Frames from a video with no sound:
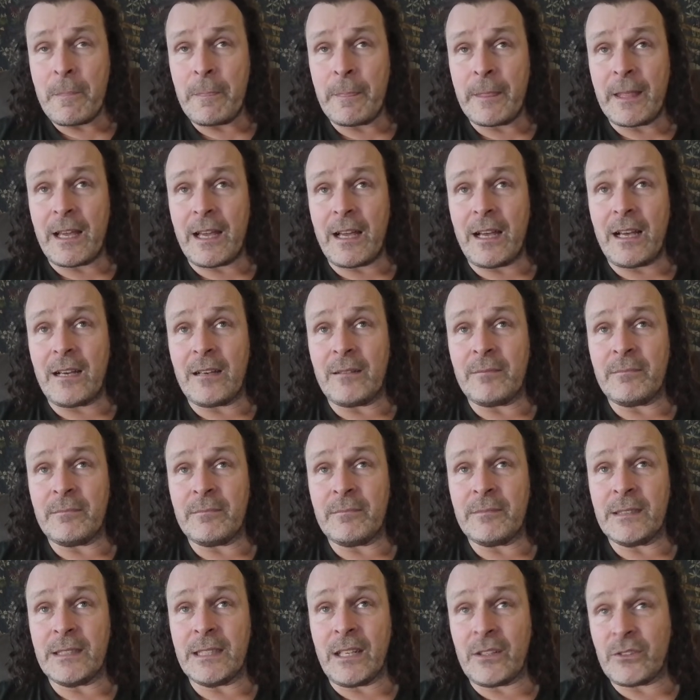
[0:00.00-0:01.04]

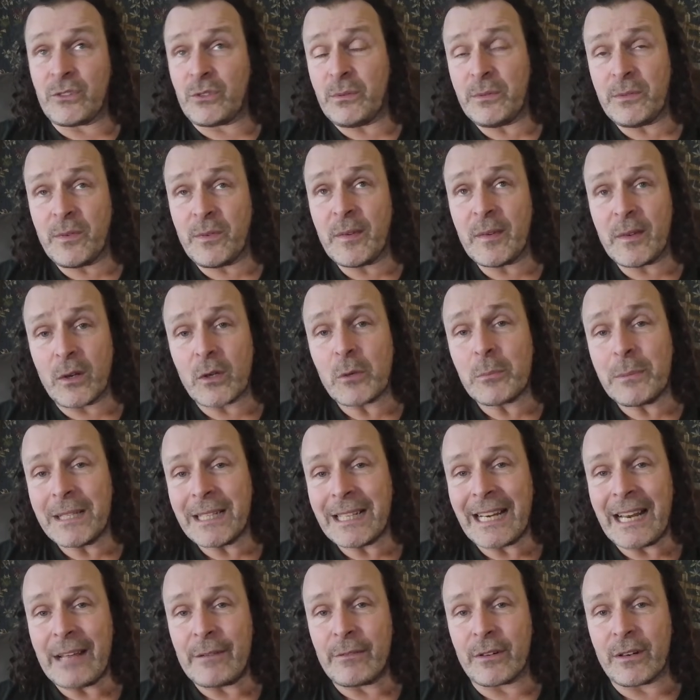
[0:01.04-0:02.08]
The answer is we've got to be
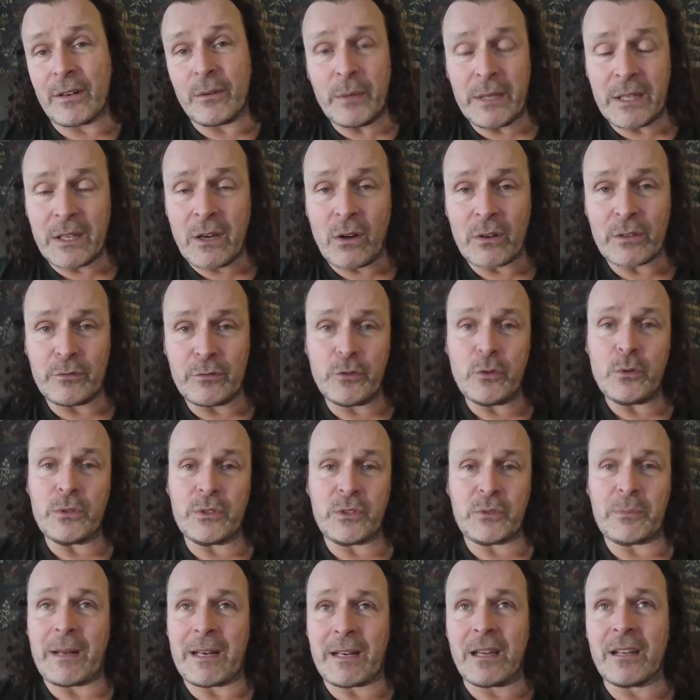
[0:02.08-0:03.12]
cleverer. We can't afford to
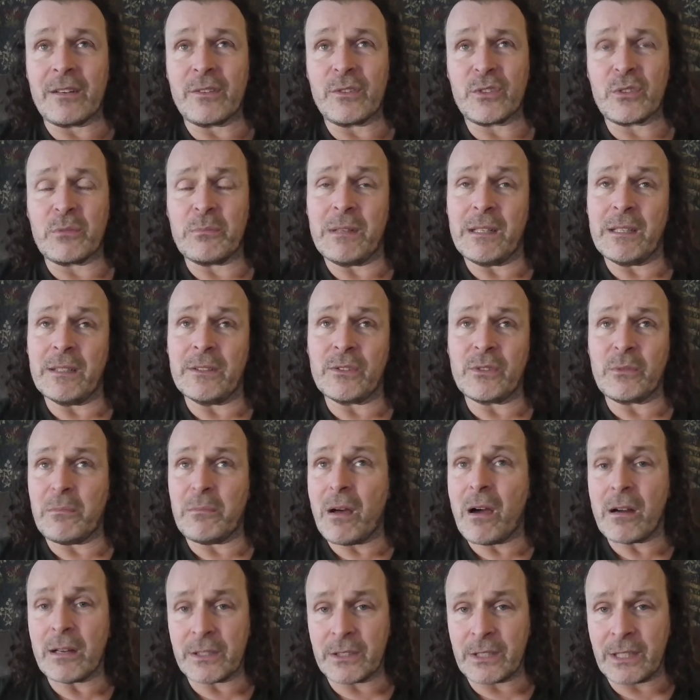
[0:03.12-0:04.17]
spend hundreds of millions on
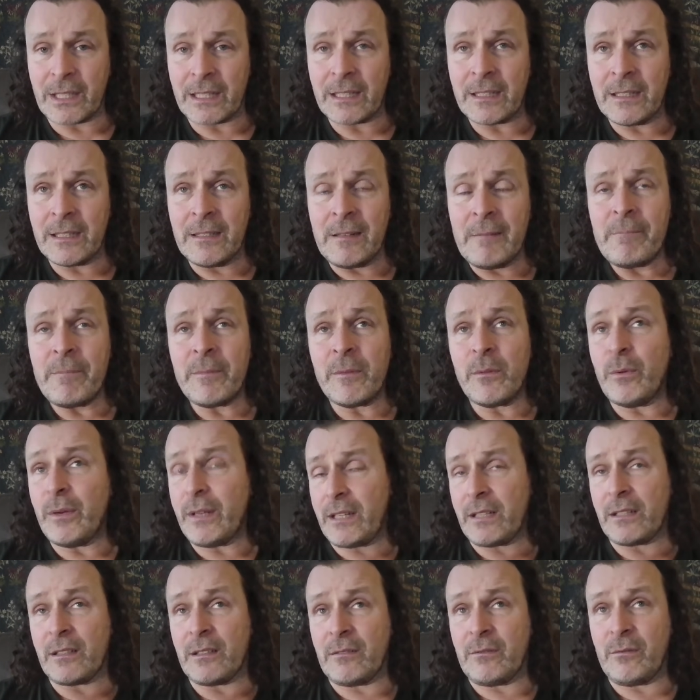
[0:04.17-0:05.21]
marketing. We
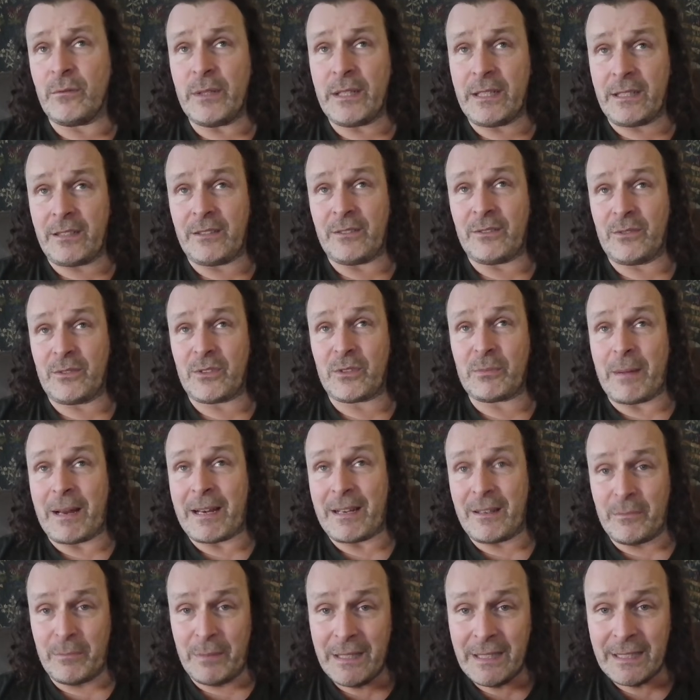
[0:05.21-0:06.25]
can
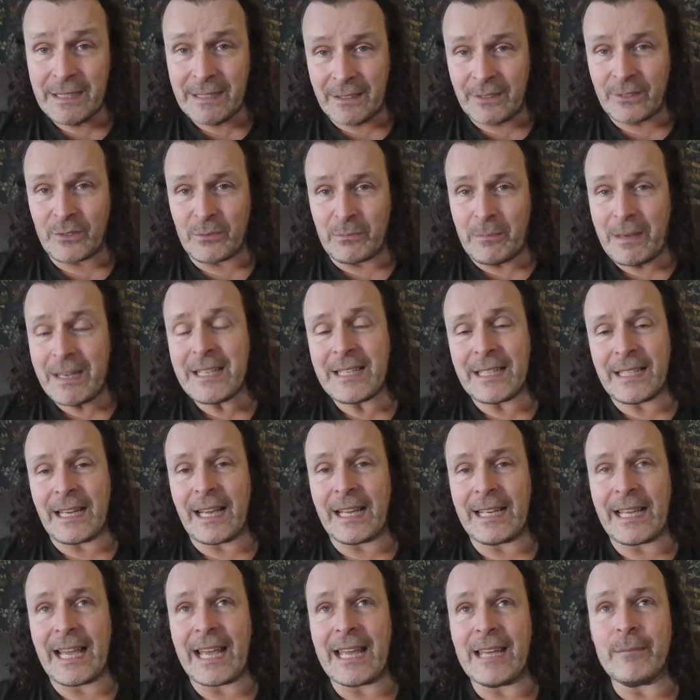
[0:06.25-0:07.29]
spend millions making a
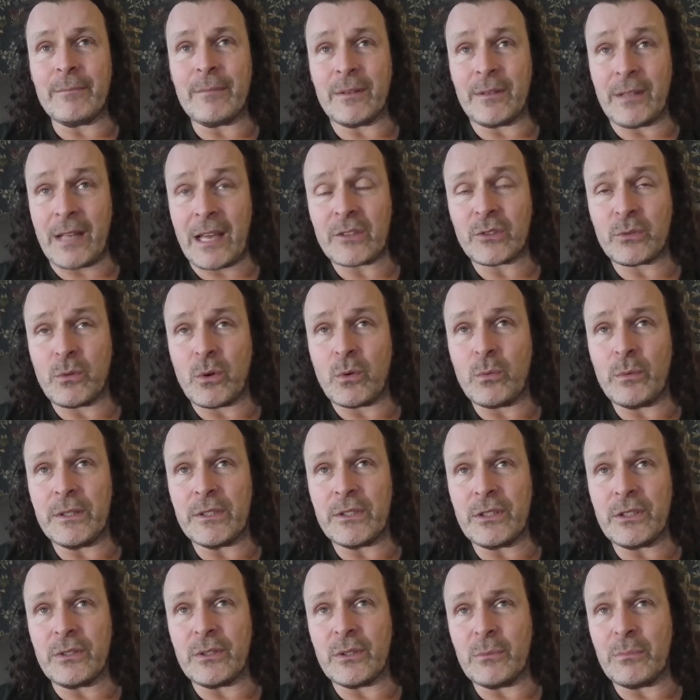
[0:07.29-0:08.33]
game, and that's what we
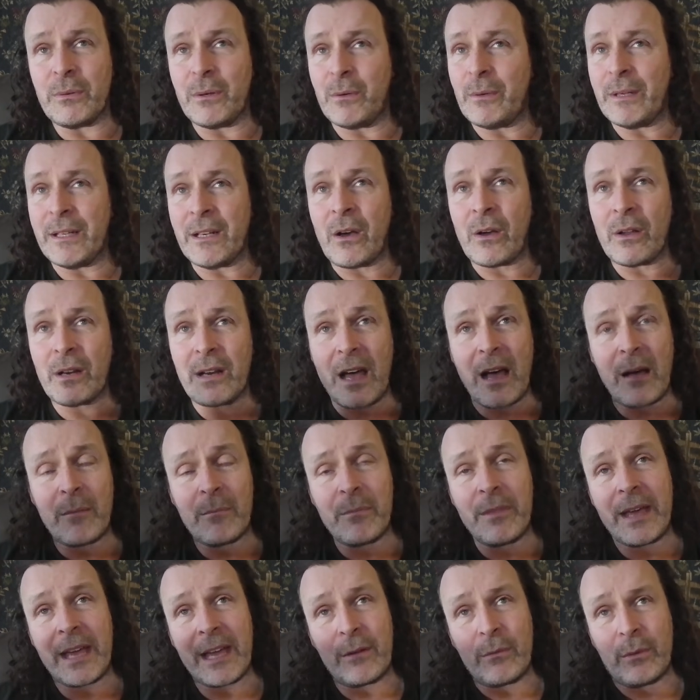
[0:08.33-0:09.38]
do, but we're not up
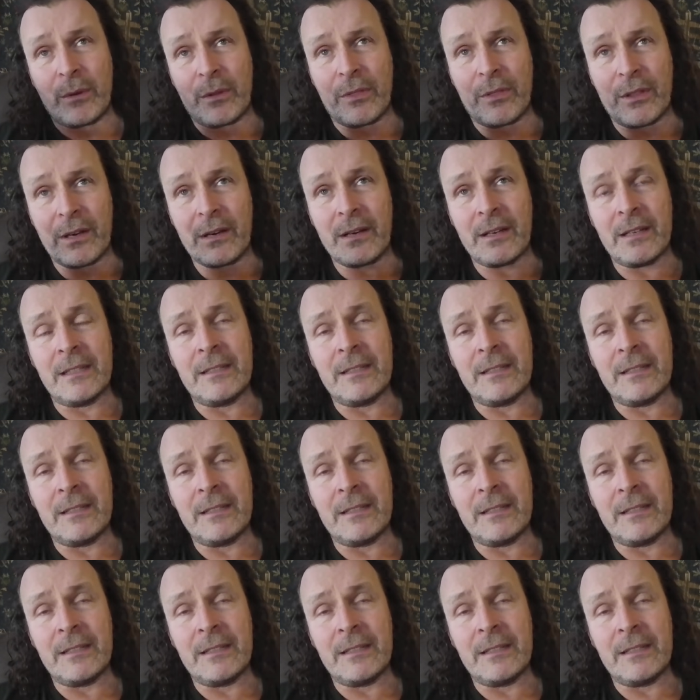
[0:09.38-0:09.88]
there with the